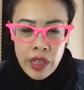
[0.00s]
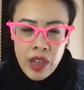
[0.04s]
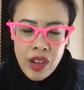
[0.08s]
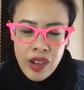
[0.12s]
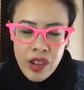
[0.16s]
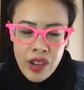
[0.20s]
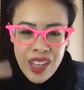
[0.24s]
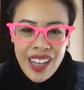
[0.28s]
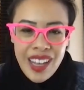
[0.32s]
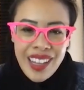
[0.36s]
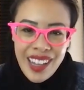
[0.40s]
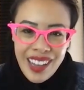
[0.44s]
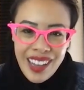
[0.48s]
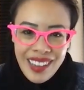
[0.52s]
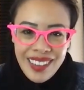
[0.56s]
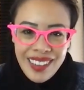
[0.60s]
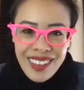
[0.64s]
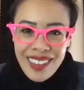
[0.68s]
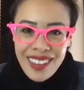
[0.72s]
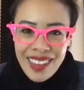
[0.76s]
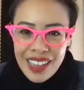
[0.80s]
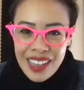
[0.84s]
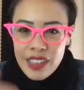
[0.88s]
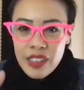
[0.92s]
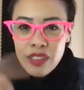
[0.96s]
oh yeah, that
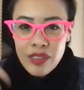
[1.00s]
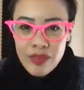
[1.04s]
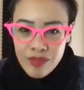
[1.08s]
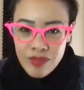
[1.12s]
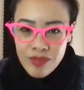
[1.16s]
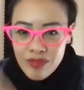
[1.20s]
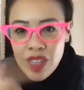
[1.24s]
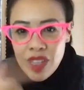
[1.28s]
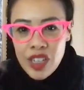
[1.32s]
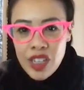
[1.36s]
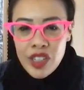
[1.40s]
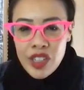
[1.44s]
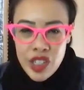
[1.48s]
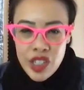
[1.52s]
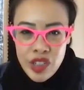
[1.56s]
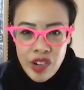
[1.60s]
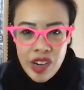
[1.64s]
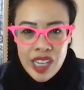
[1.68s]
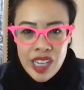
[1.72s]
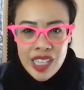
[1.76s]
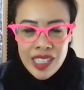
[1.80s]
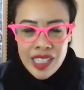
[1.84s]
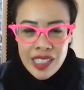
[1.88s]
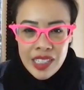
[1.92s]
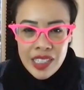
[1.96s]
like that could
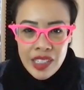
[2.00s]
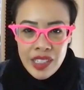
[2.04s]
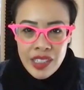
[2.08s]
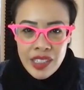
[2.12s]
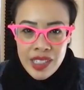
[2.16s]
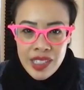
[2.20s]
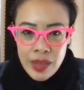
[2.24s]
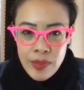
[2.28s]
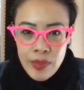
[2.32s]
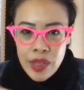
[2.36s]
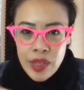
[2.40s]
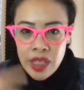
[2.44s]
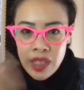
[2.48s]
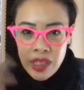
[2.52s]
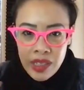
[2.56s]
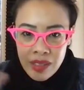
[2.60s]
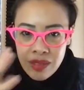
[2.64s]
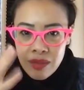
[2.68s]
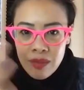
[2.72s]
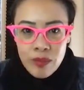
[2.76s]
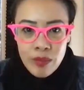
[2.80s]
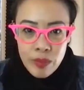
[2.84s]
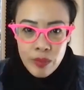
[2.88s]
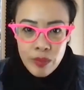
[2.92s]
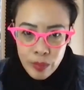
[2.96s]
translate to something
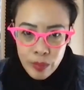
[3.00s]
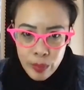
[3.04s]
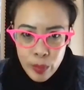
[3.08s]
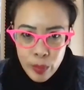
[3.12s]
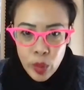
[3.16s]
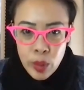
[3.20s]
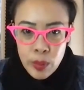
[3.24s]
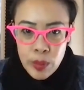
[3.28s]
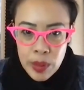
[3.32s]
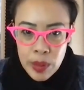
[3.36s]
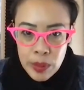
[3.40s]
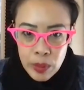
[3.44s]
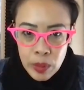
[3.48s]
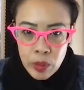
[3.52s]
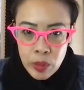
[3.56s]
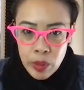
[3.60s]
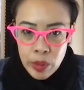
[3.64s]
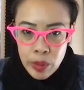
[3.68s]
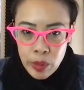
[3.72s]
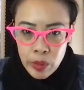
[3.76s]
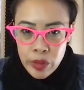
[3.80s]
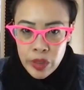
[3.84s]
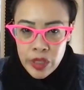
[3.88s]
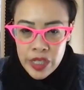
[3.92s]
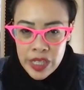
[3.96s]
that more people
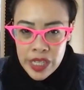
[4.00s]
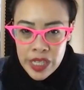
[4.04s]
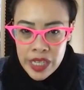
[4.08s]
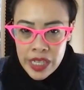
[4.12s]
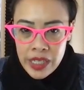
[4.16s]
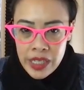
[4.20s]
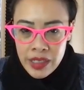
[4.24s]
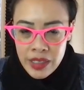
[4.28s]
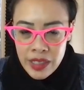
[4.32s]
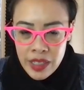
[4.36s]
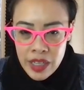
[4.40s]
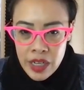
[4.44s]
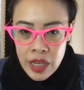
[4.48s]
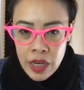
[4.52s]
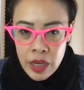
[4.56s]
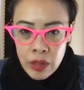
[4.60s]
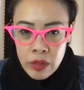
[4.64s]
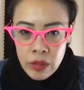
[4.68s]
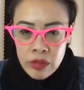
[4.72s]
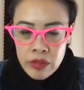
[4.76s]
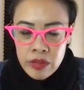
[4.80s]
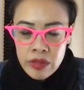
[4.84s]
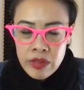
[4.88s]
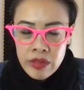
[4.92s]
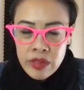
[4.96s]
would need to
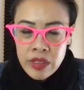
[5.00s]
know.